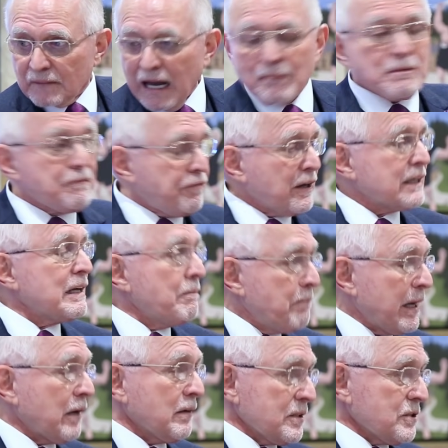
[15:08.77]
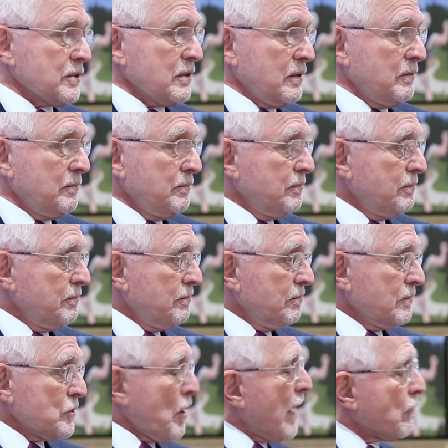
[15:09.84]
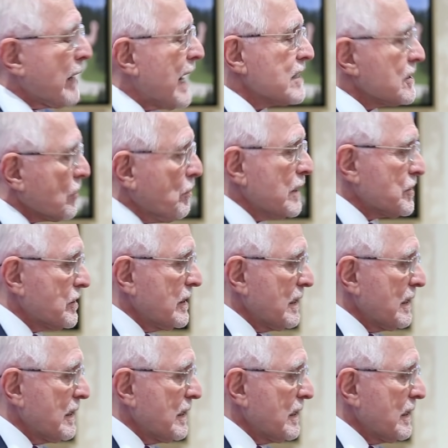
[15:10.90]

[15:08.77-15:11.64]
I'm fucking embarrassed. So I don't ask the question